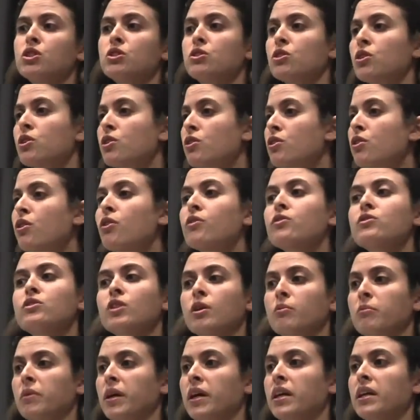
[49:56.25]
She turned her nose
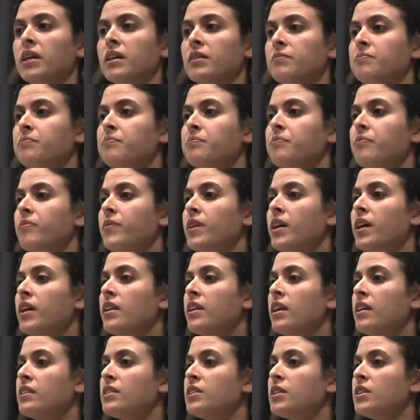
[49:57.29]
up at it,
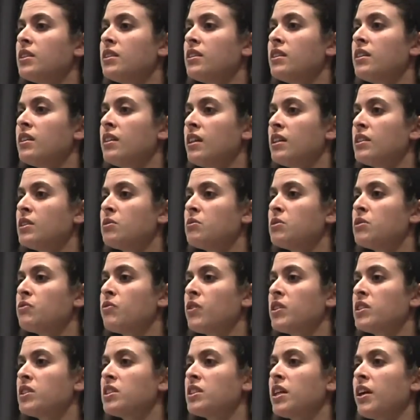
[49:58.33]
unless it was
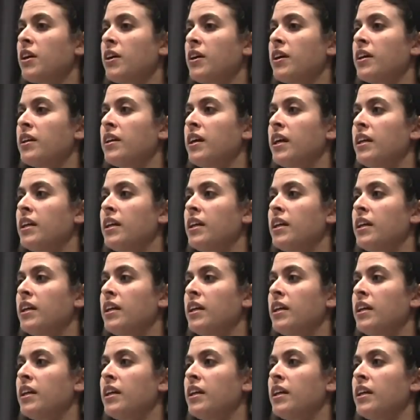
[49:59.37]
vegetarian.